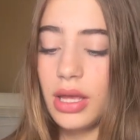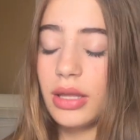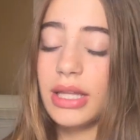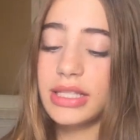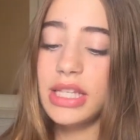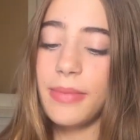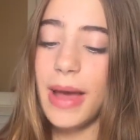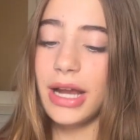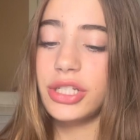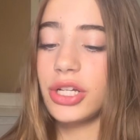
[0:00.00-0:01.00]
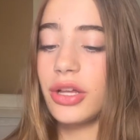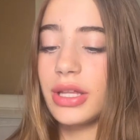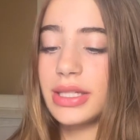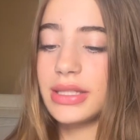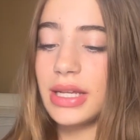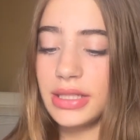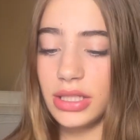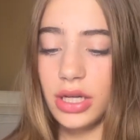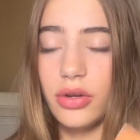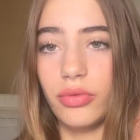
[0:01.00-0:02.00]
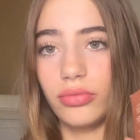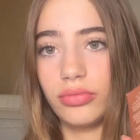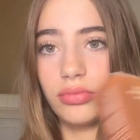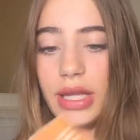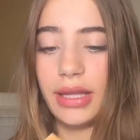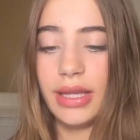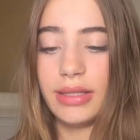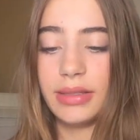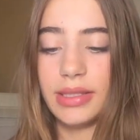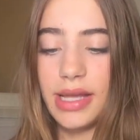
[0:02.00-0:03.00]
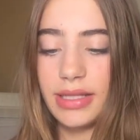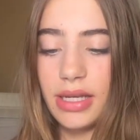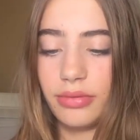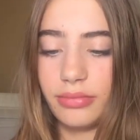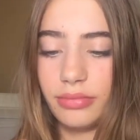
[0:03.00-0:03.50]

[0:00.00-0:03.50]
Let's see the packaging on this because, oh, it like slides out.